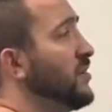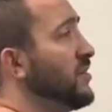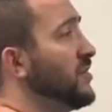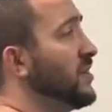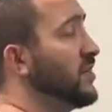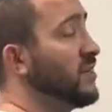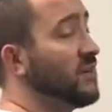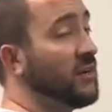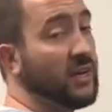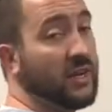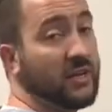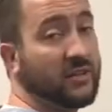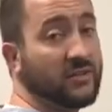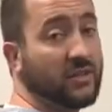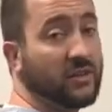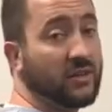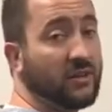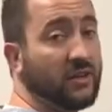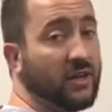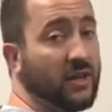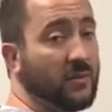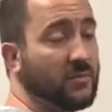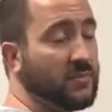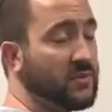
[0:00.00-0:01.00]
Take your hands on
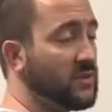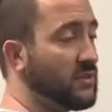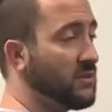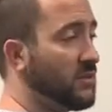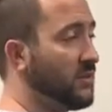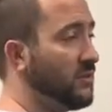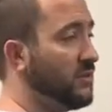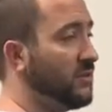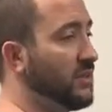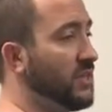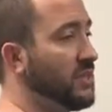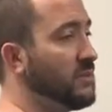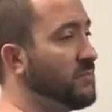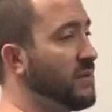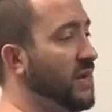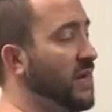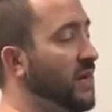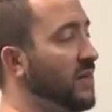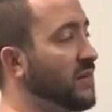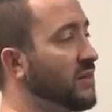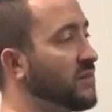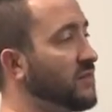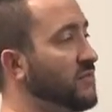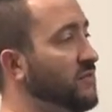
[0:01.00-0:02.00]
your hips, lean
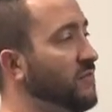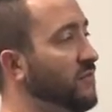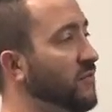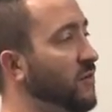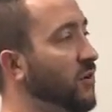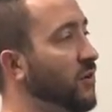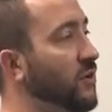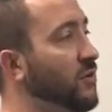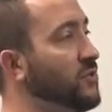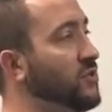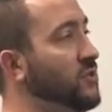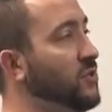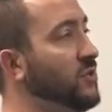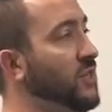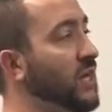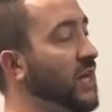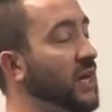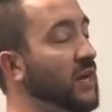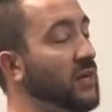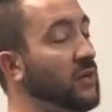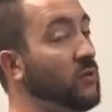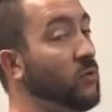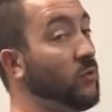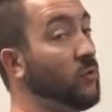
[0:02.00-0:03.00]
back as far as you
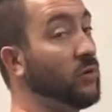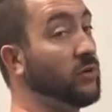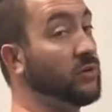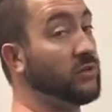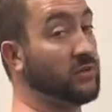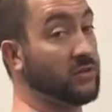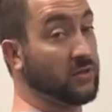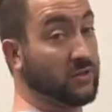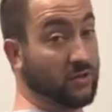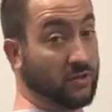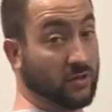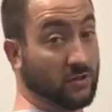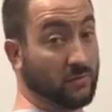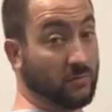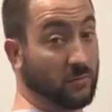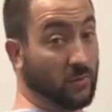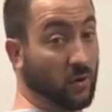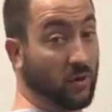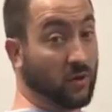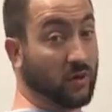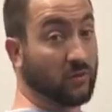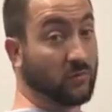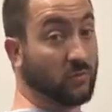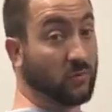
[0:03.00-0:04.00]
can or to the
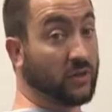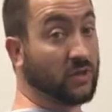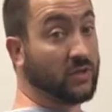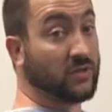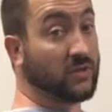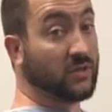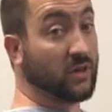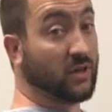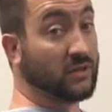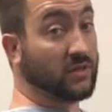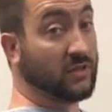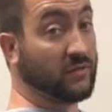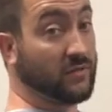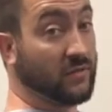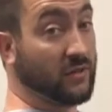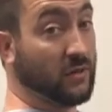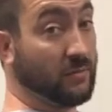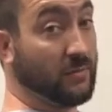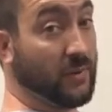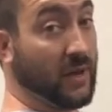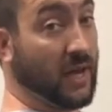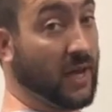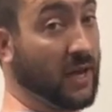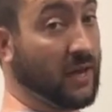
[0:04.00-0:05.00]
part where you start to feel
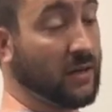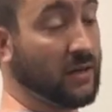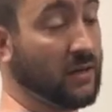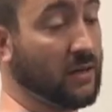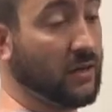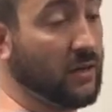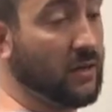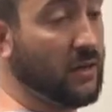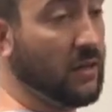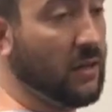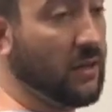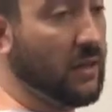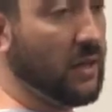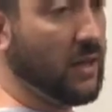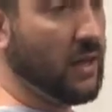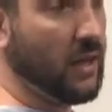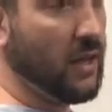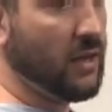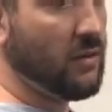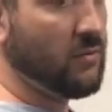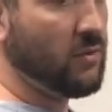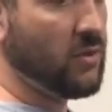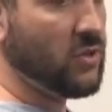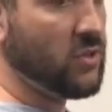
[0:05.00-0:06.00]
pain.
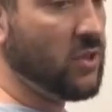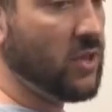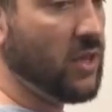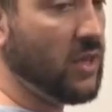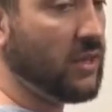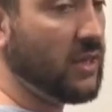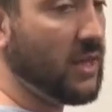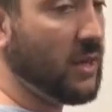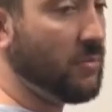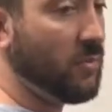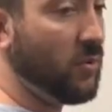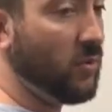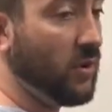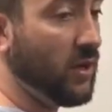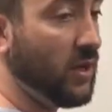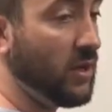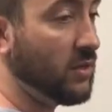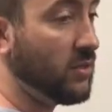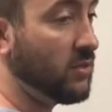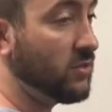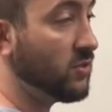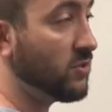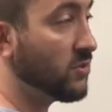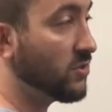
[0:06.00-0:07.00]
And once you hit that point,
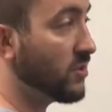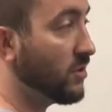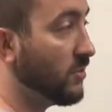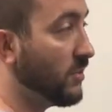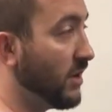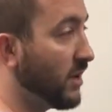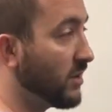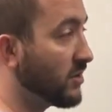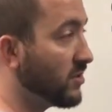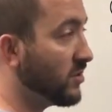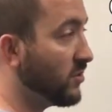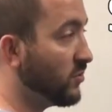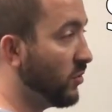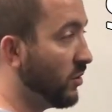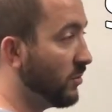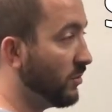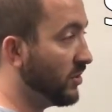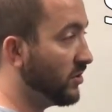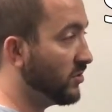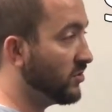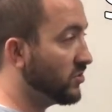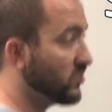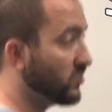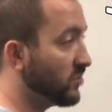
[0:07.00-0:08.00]
just go back to
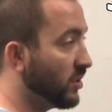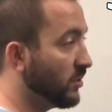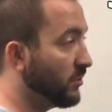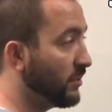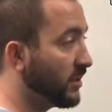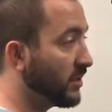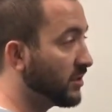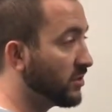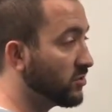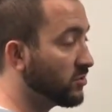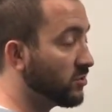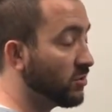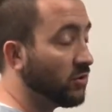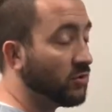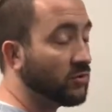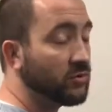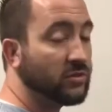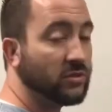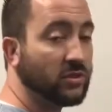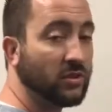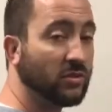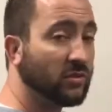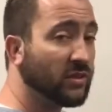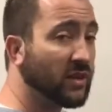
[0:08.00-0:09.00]
normal. Slow and
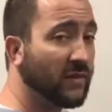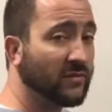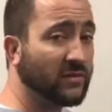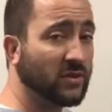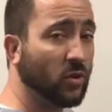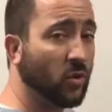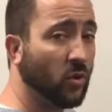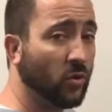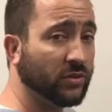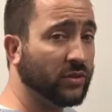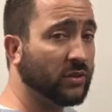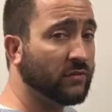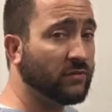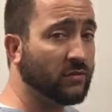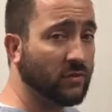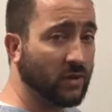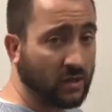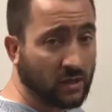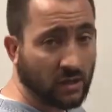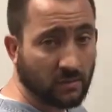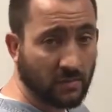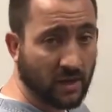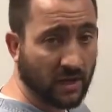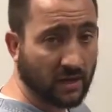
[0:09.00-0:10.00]
controlled. You don't have to hold it for
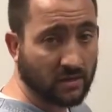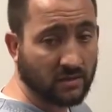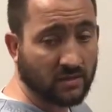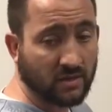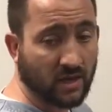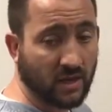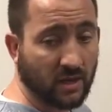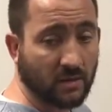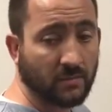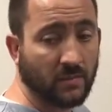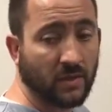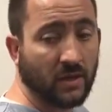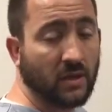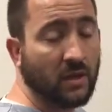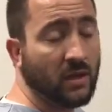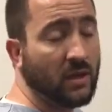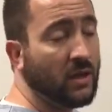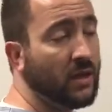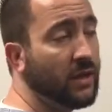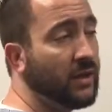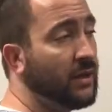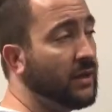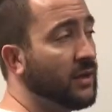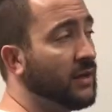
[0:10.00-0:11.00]
any amount of time.
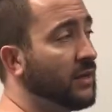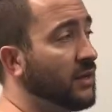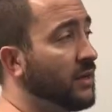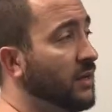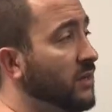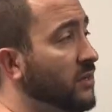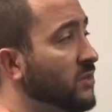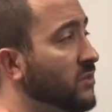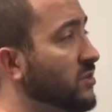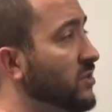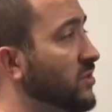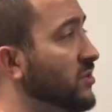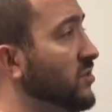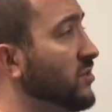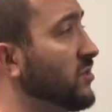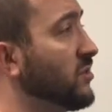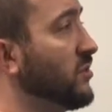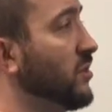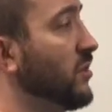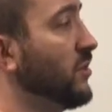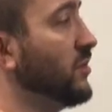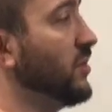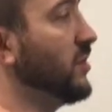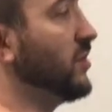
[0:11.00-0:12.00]
And just
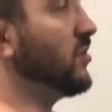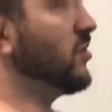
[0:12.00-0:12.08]
slowly